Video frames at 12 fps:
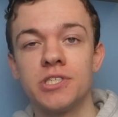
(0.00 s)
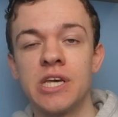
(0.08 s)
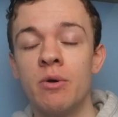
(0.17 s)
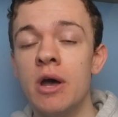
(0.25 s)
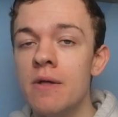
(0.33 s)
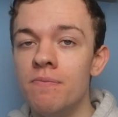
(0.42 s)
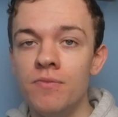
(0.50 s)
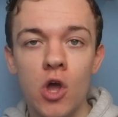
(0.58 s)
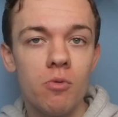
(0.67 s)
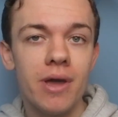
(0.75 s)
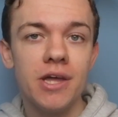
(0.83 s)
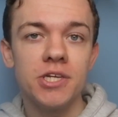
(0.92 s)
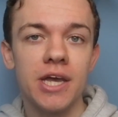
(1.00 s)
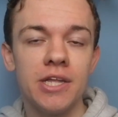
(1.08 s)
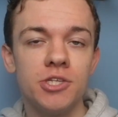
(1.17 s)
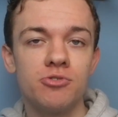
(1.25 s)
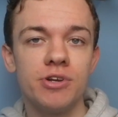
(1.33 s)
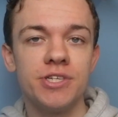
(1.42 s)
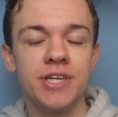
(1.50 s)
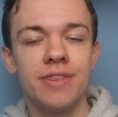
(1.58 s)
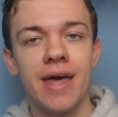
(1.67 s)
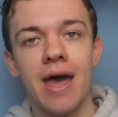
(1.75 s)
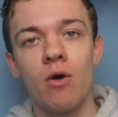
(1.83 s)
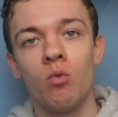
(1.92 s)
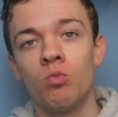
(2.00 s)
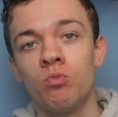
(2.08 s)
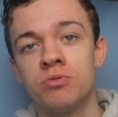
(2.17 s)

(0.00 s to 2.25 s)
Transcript: So no major injuries in there